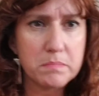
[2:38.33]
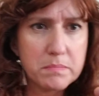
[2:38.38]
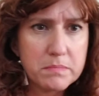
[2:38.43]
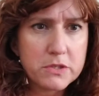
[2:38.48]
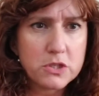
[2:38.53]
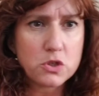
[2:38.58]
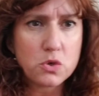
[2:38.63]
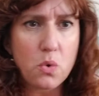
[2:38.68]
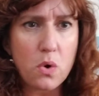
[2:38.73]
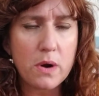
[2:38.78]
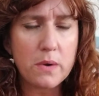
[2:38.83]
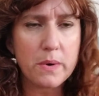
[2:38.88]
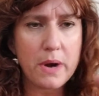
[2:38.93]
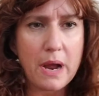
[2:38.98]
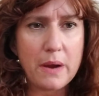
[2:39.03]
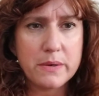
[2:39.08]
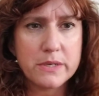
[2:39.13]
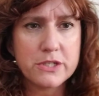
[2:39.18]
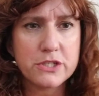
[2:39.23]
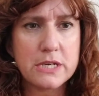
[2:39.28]
store where
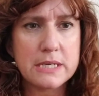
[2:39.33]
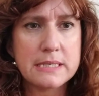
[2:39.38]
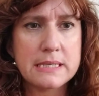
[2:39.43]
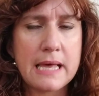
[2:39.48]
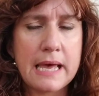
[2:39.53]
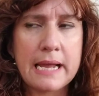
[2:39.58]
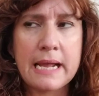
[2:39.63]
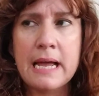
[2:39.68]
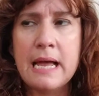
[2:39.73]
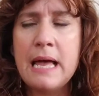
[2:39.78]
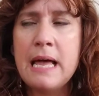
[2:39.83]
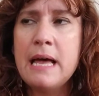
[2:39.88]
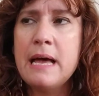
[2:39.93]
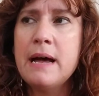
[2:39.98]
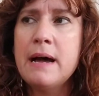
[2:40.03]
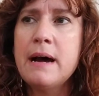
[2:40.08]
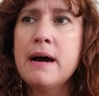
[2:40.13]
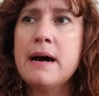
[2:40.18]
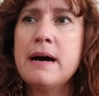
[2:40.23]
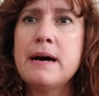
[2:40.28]
I was just like
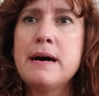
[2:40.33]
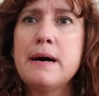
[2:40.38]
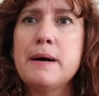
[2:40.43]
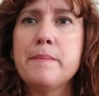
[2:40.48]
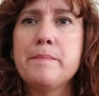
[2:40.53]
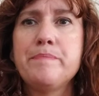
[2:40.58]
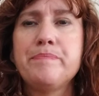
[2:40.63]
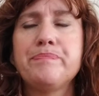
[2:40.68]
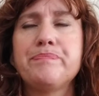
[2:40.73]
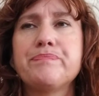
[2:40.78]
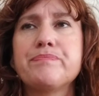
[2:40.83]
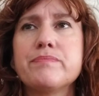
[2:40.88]
um,